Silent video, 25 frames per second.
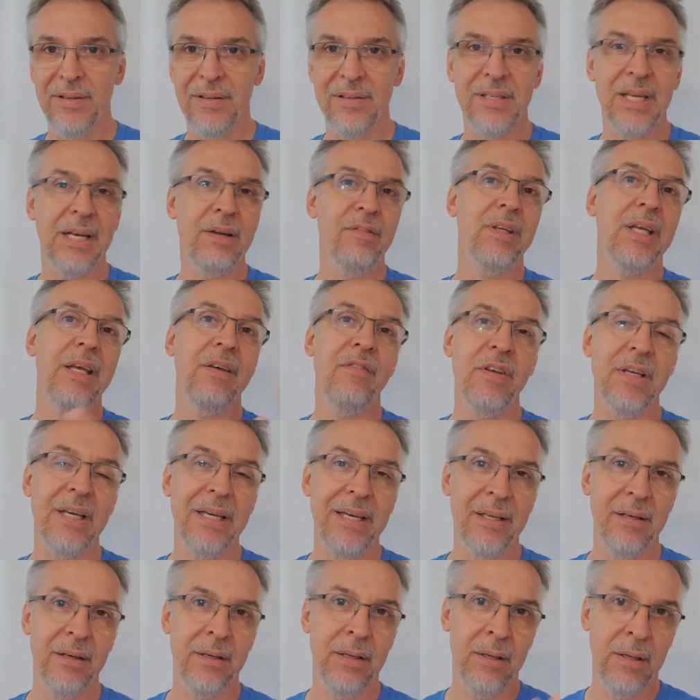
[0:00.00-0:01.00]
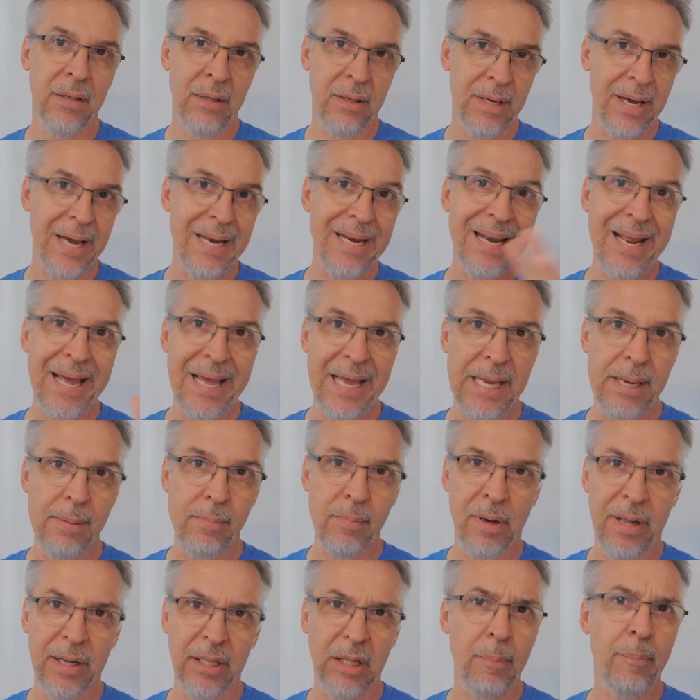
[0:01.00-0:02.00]
Instead of giving it a
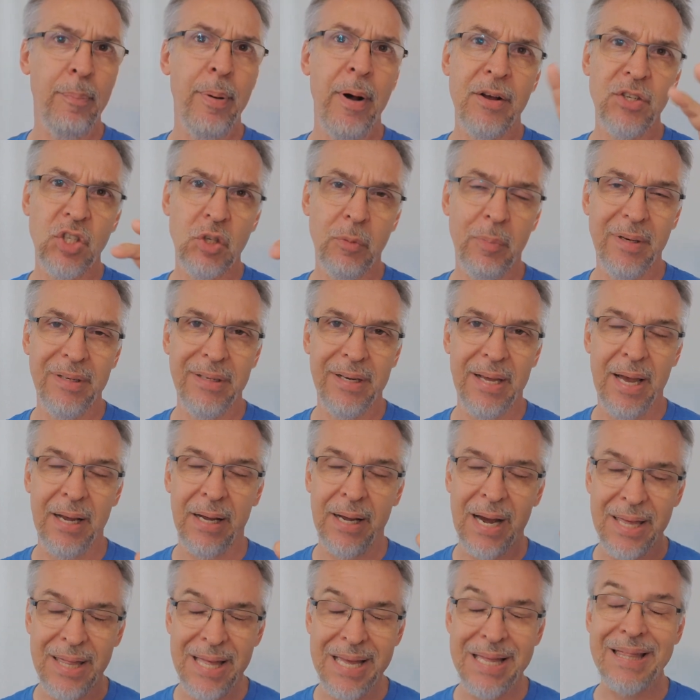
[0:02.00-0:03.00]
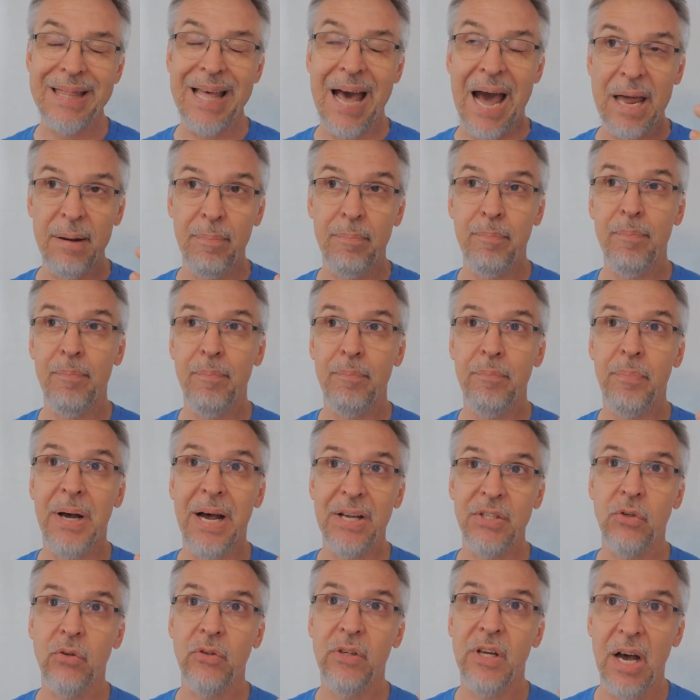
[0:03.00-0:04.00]
name, like the Puzzlement Deck, I think that
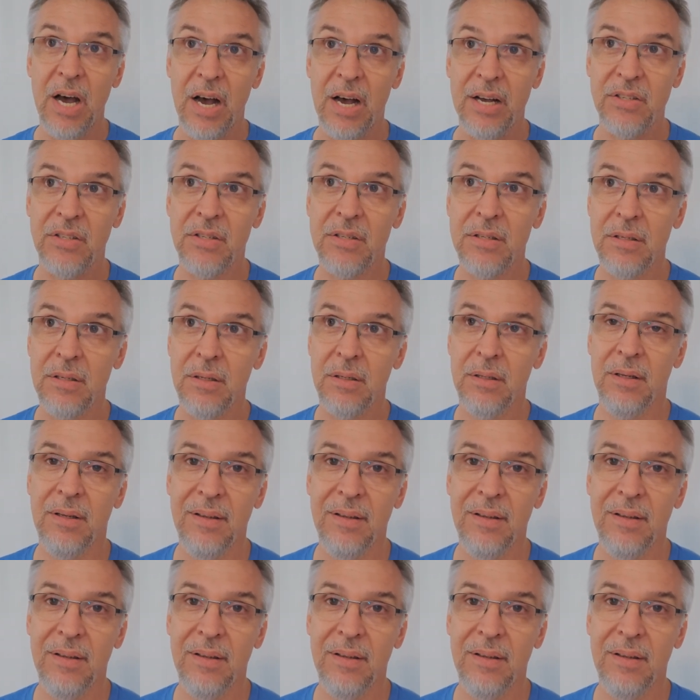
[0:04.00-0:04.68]
puzzled us,